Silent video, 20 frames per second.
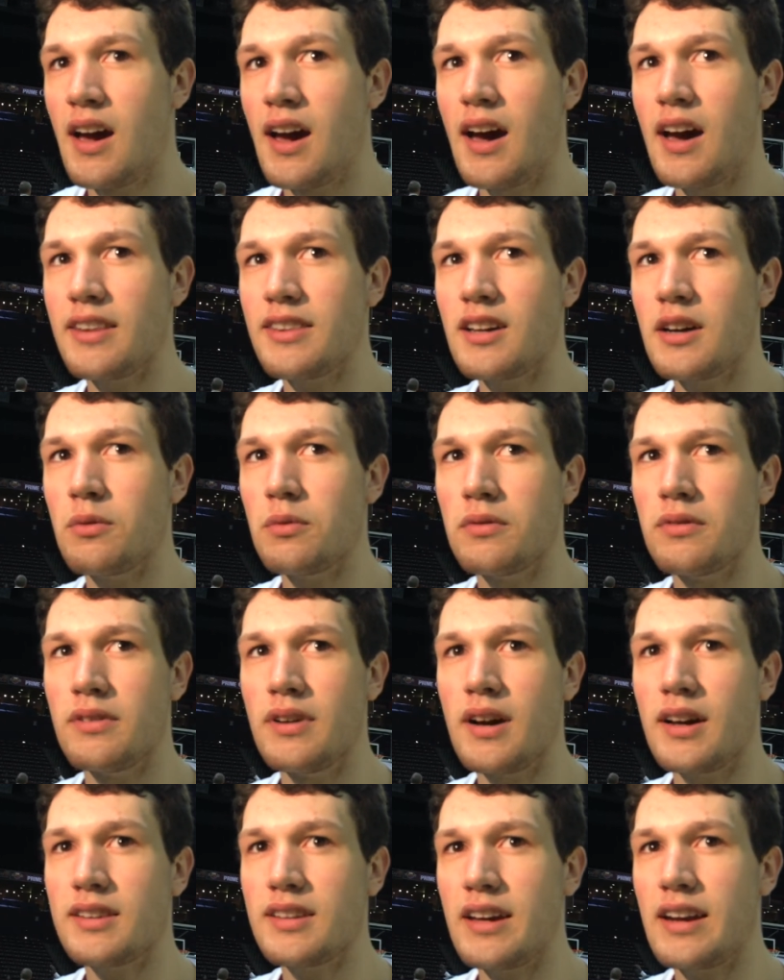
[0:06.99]
I
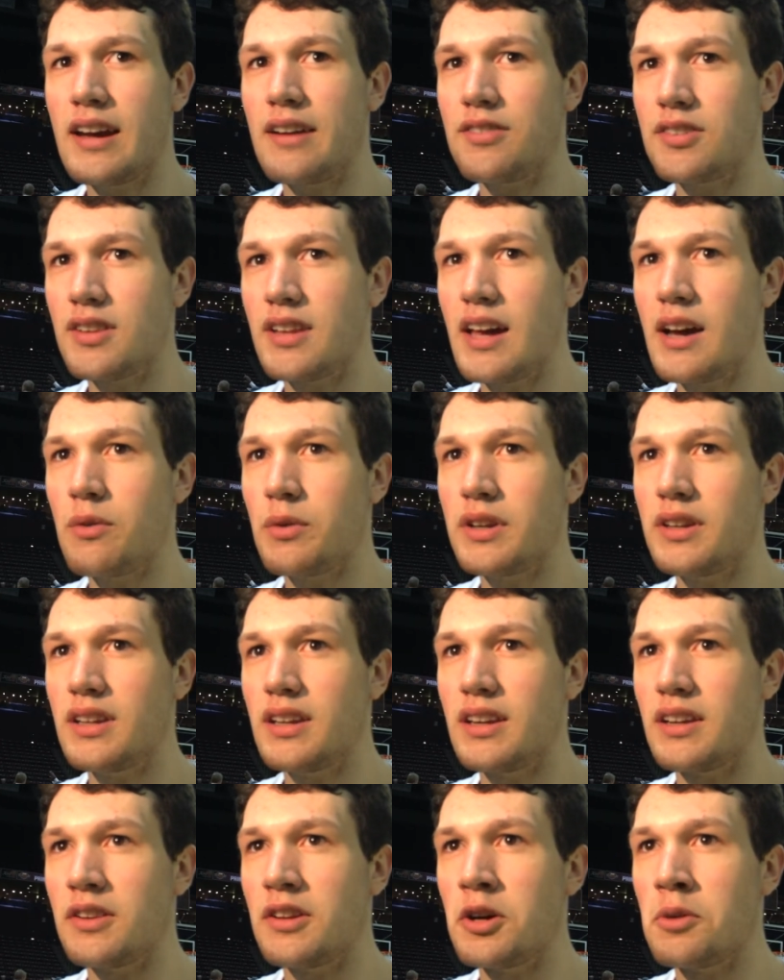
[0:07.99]
thought after that we
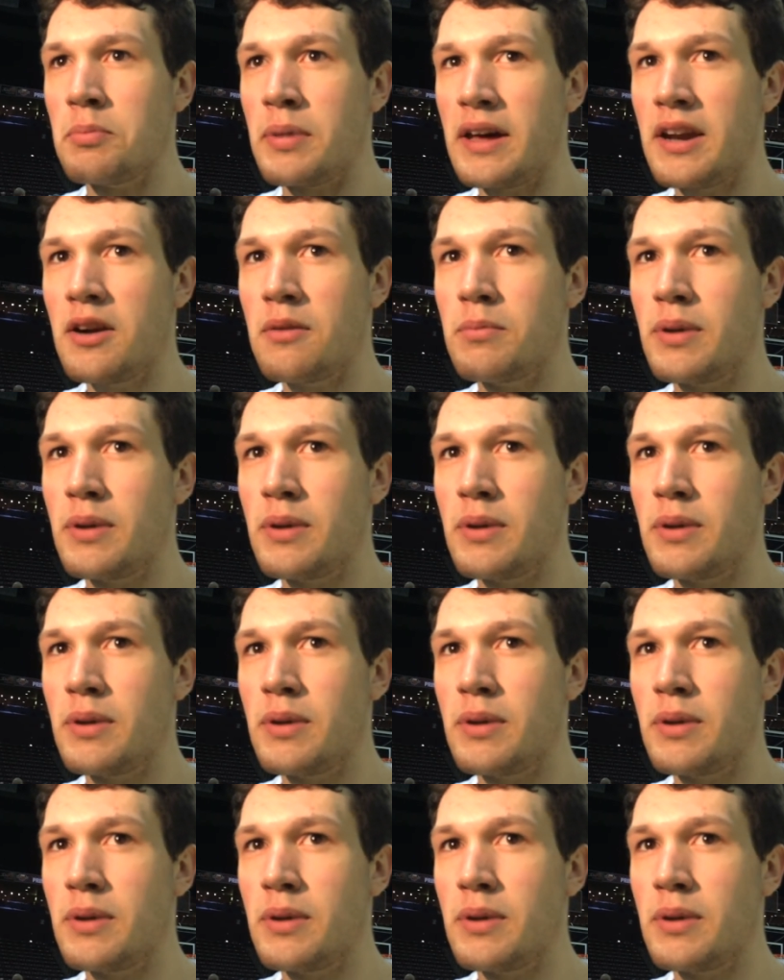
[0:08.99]
did a little better,